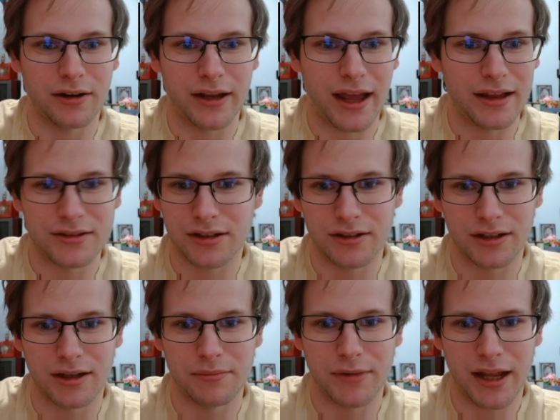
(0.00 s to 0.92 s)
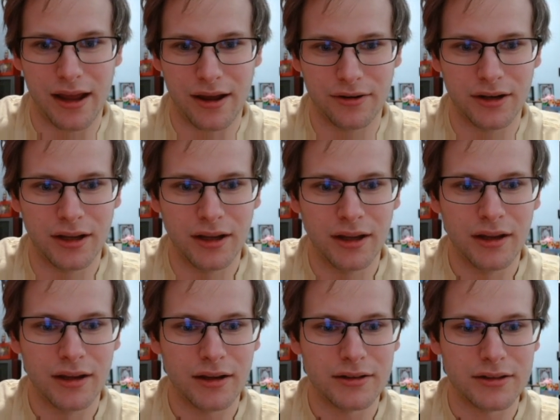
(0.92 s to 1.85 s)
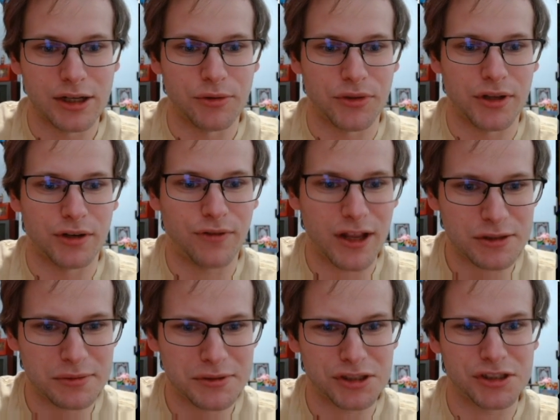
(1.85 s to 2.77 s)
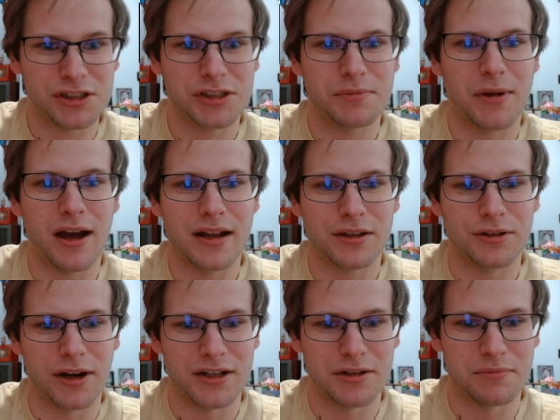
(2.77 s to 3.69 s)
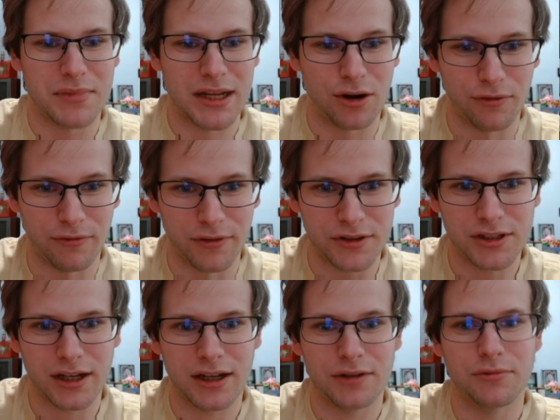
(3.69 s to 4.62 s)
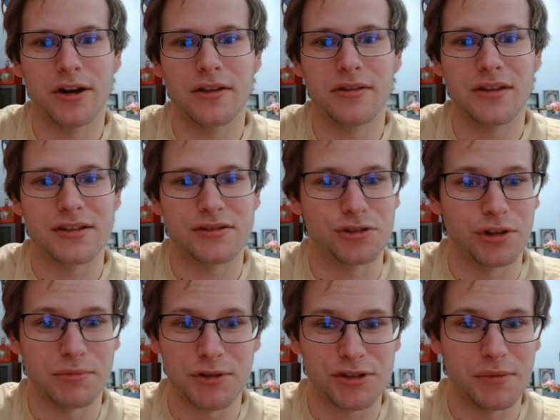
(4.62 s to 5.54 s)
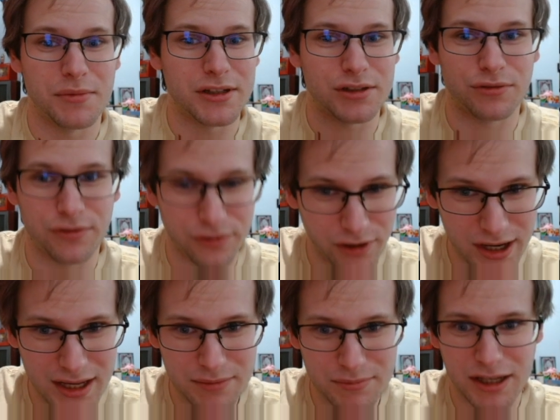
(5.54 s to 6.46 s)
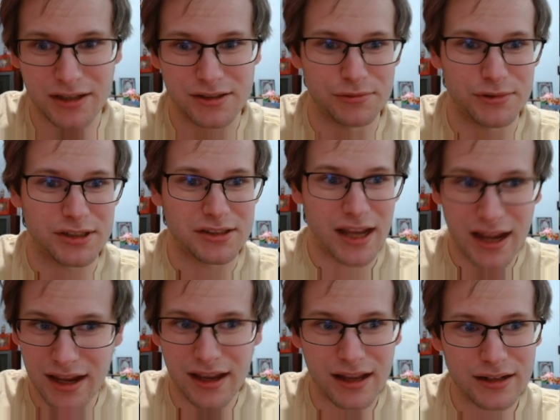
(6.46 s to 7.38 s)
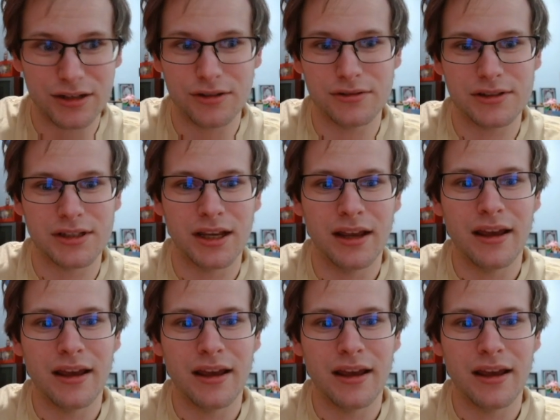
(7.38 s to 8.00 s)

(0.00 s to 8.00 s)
Yeah, it's going to come down, deal with the defense position Spy, and threaten to beat over the second one. This tribute summon is free because it was Sangan used.